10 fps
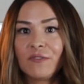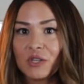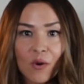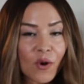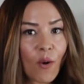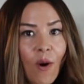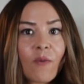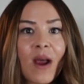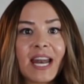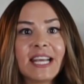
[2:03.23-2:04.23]
if you don't know
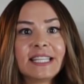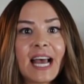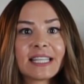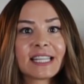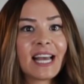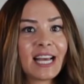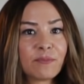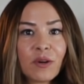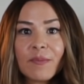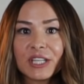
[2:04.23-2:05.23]
already, Tesla
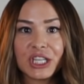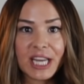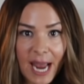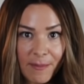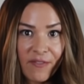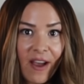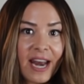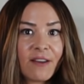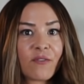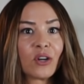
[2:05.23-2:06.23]
has pretty much
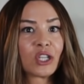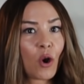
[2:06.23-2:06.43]
gamified it for its